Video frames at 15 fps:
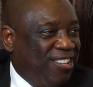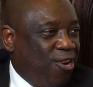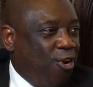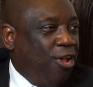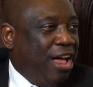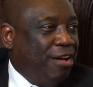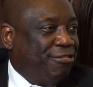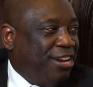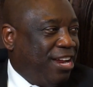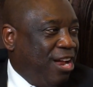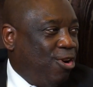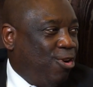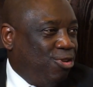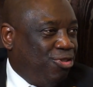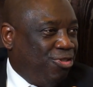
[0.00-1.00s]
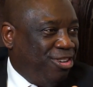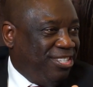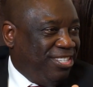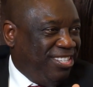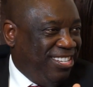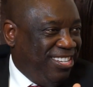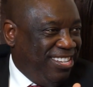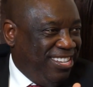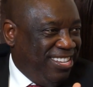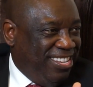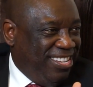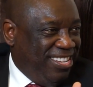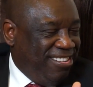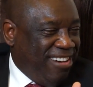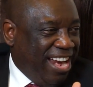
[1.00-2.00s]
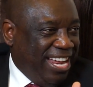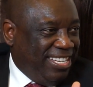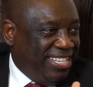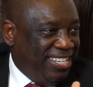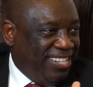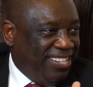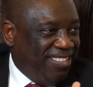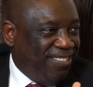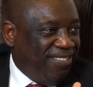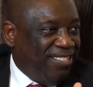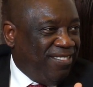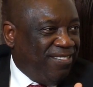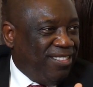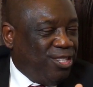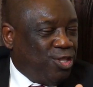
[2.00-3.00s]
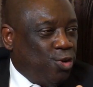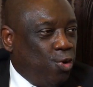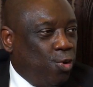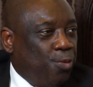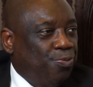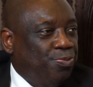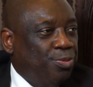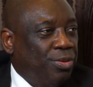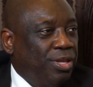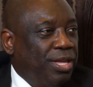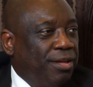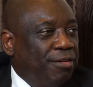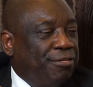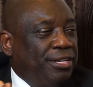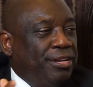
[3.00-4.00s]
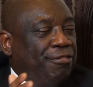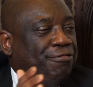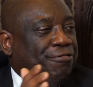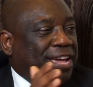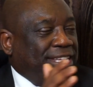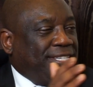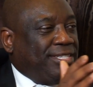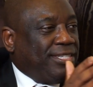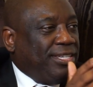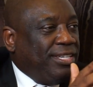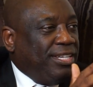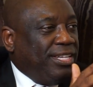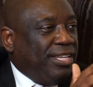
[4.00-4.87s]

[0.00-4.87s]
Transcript: all African countries, right? So for the first